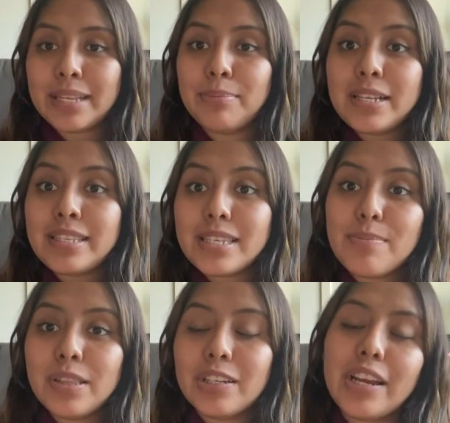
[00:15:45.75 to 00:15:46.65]
something
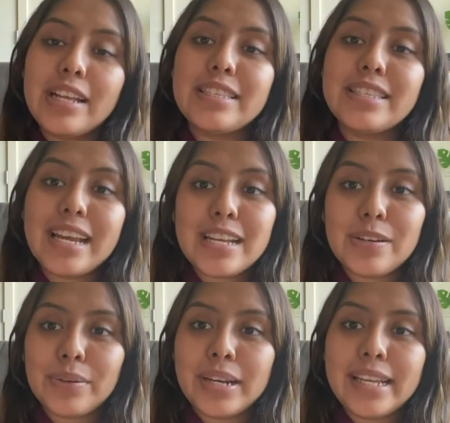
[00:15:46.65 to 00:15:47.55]
similar in
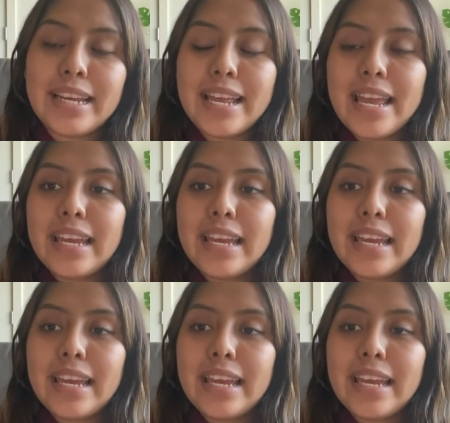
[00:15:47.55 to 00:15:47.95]
second grade